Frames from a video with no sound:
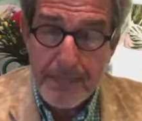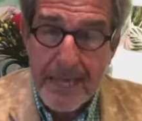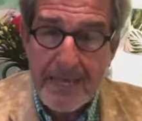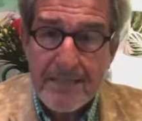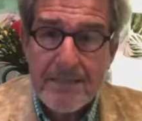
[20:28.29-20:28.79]

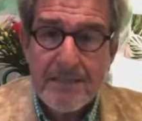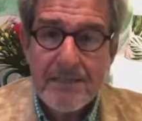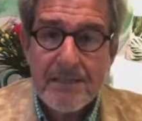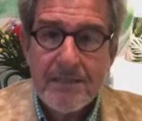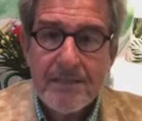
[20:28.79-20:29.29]

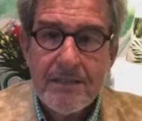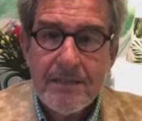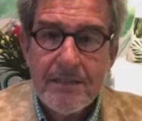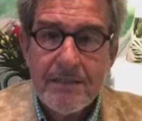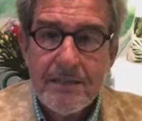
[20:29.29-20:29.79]
place
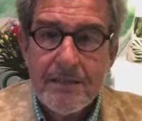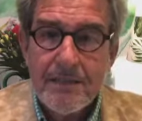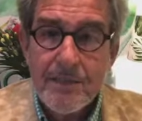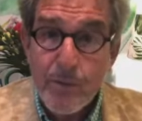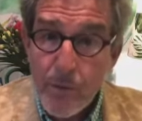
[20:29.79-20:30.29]

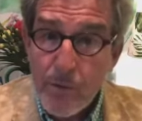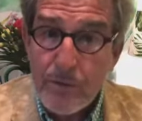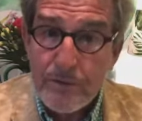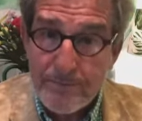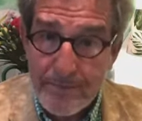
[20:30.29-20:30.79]

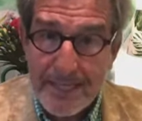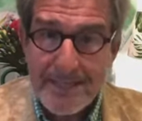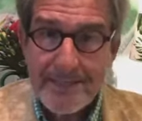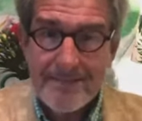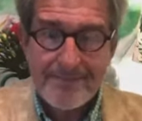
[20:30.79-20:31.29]
called
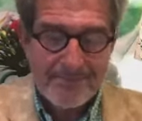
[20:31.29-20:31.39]
me.